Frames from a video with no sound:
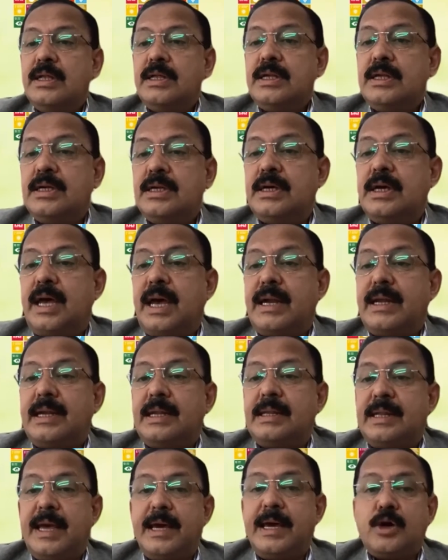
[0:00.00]

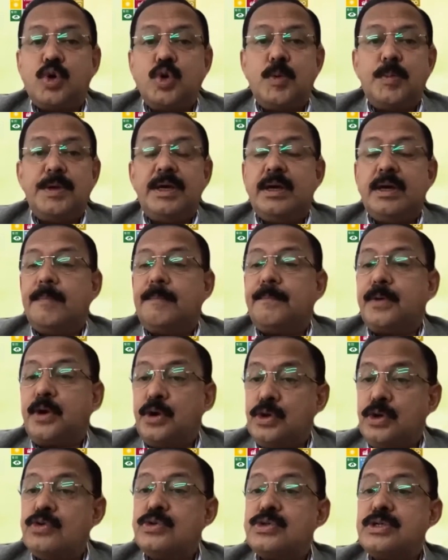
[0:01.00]
and they could be a
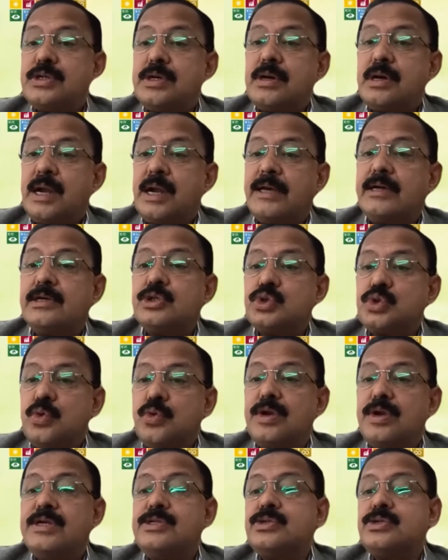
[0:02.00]
producer like a
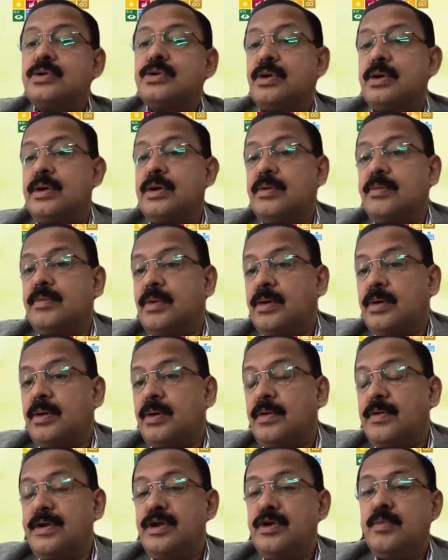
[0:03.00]
storage or
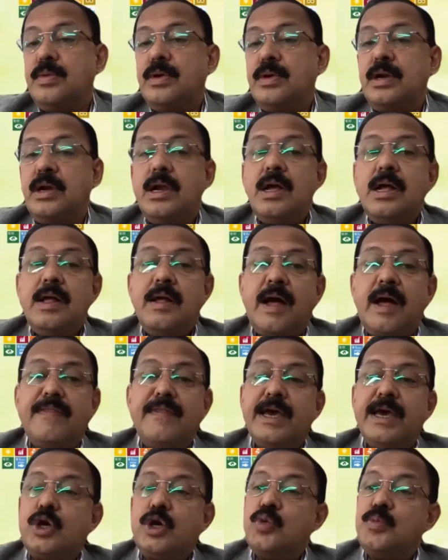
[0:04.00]
renewable, and
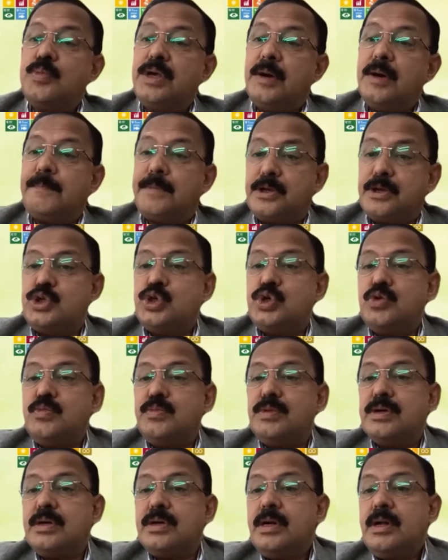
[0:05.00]
they could be a
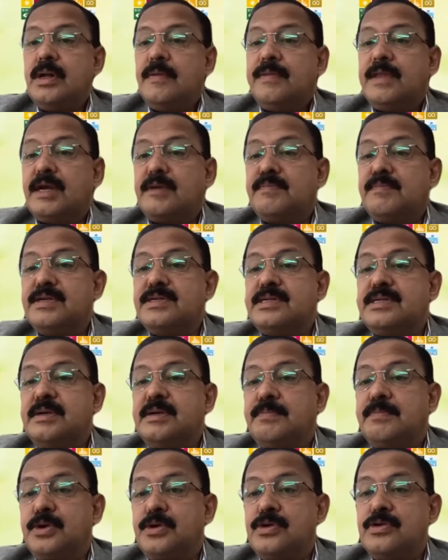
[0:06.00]
prosumer. That means he
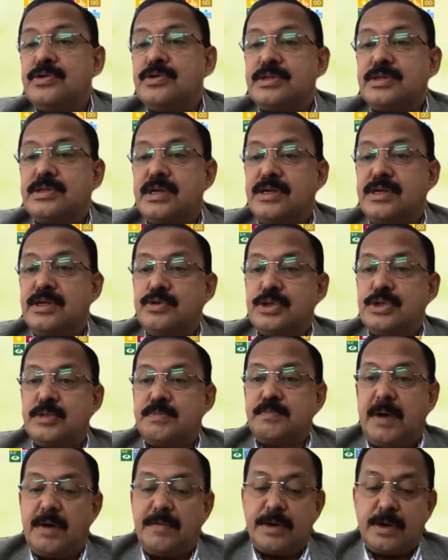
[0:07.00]
produces and uses
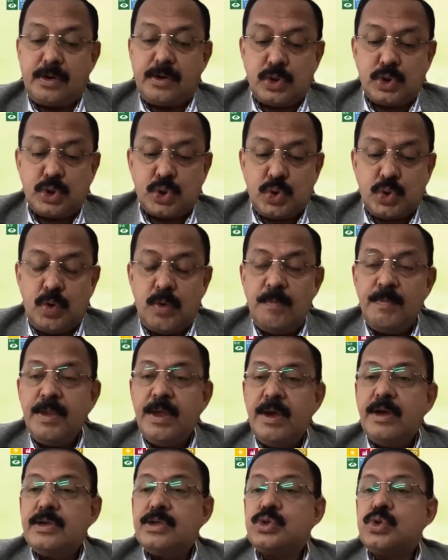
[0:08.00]
power also.
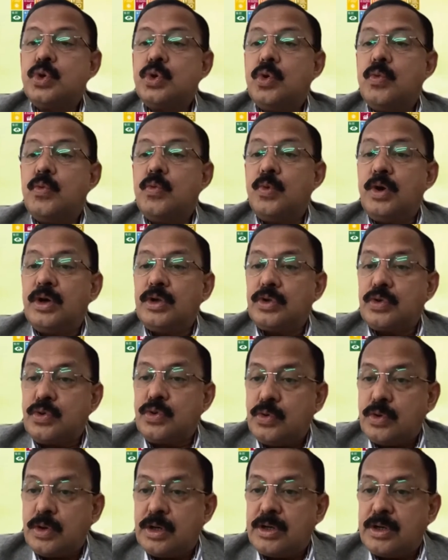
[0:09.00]
So
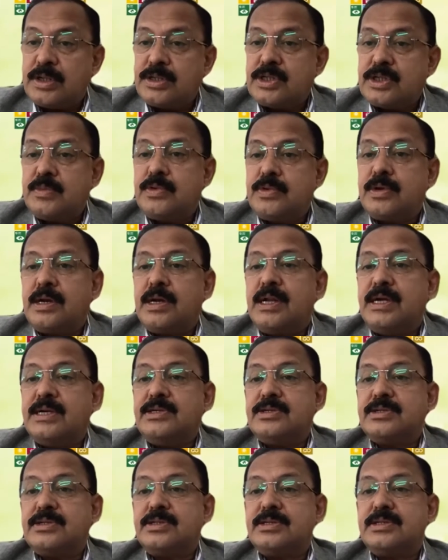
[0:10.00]
through a distributed
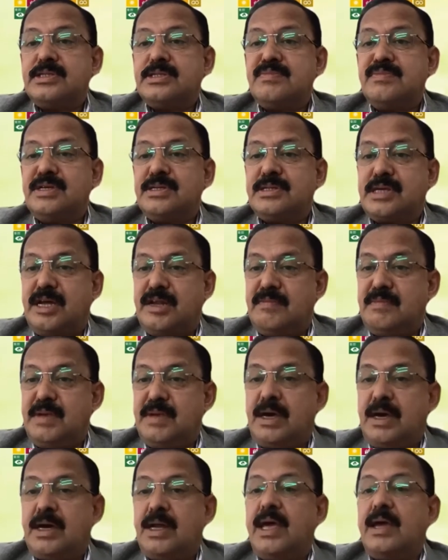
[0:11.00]
ledger system, this can be
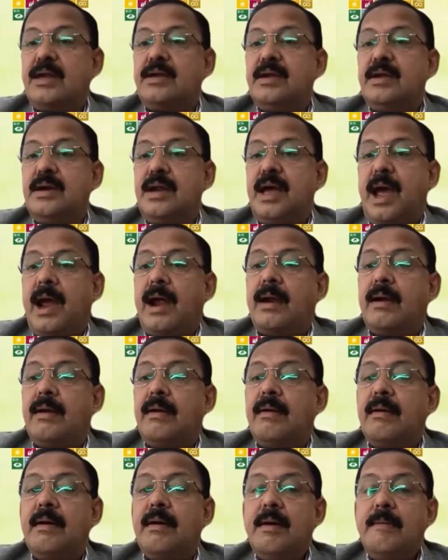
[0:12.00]
connected,
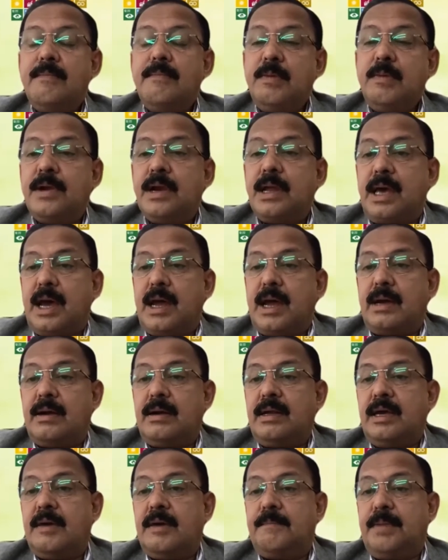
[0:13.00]
and people can
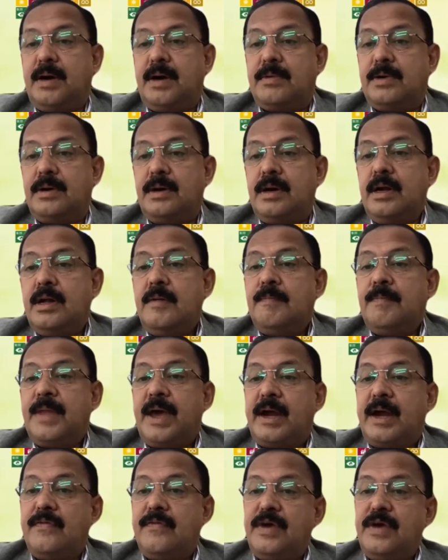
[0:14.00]
take power
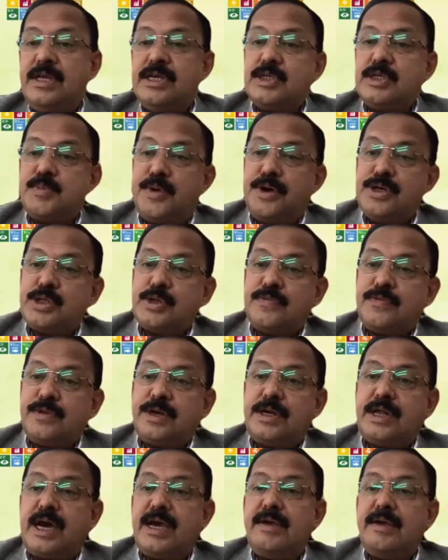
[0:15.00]
at various points of the
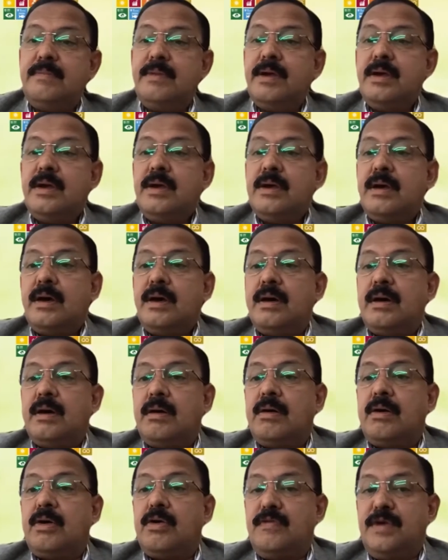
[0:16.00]
time
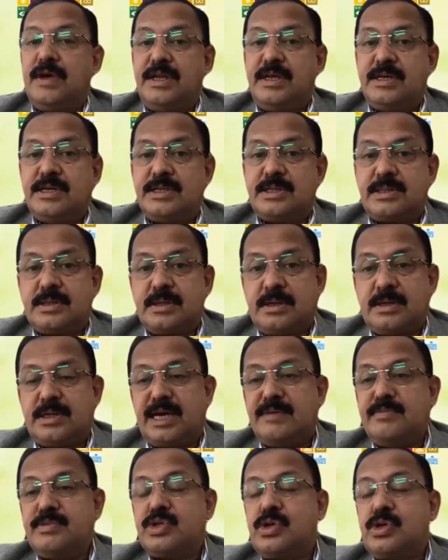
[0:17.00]
on various
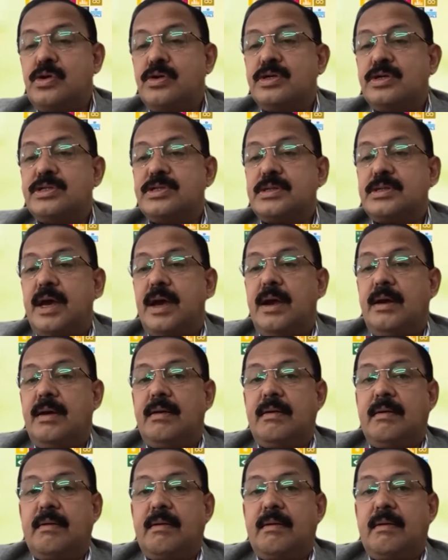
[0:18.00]
time slots, and